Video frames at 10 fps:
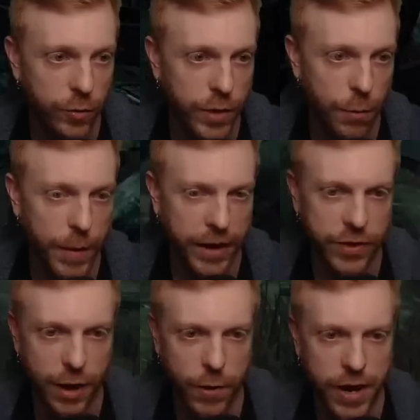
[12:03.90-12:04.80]
them double back
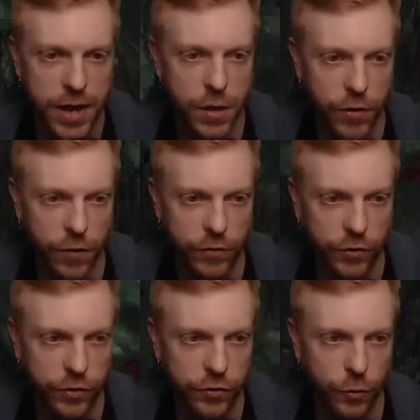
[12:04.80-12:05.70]
that way, you have enough
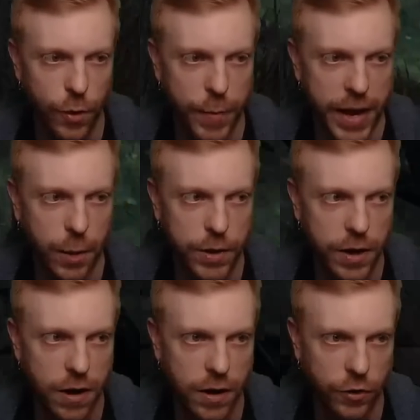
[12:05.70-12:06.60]
distance to run back up
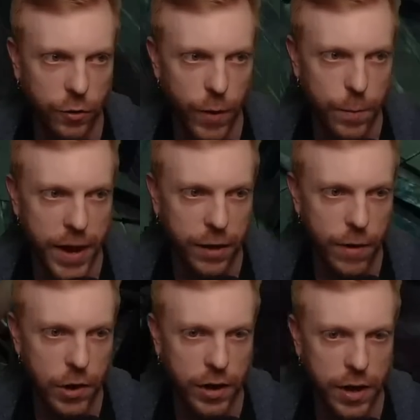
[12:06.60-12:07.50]
here, turn right back
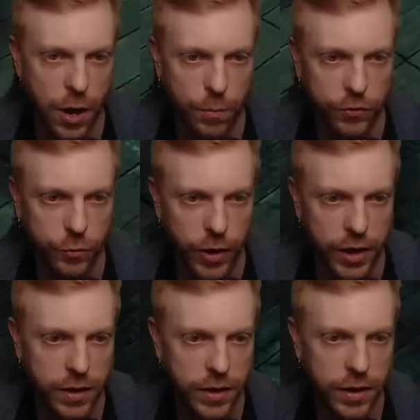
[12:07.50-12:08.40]
around, and come this way.
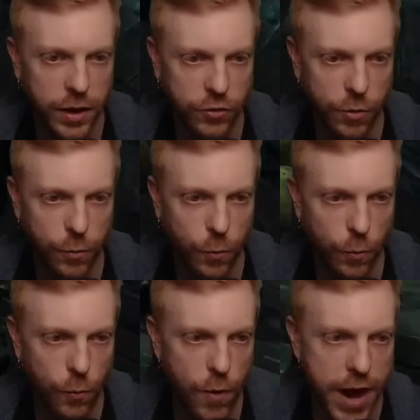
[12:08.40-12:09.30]
And jump
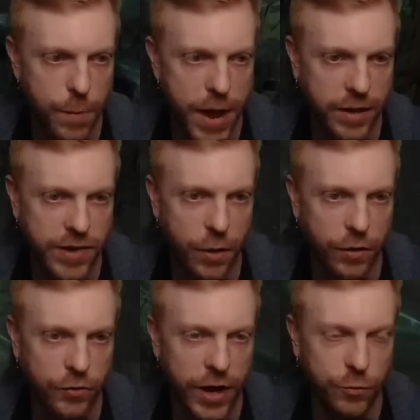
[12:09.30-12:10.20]
right back down
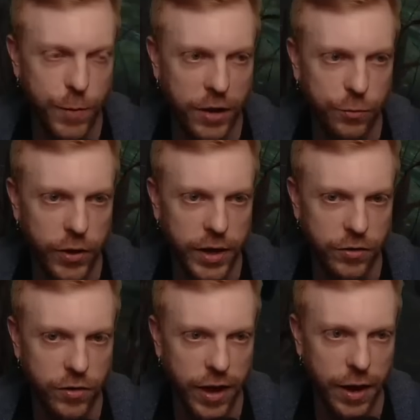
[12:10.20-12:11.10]
as tight as possible
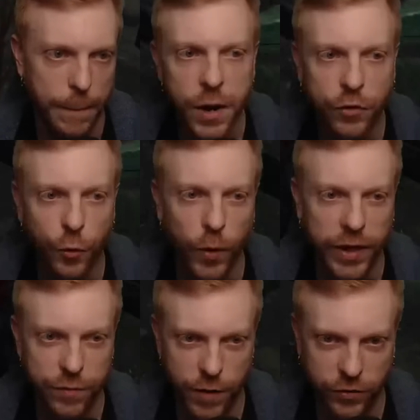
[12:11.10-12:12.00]
into that. Now, it's a
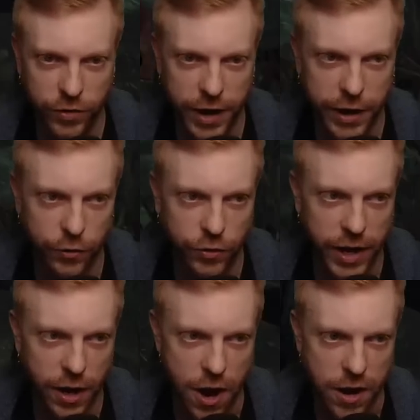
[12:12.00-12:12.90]
really fun scenario to
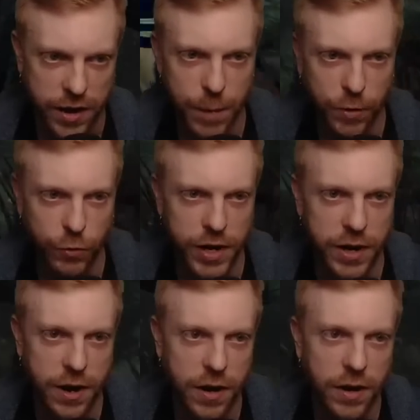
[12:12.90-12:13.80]
get caught in between here,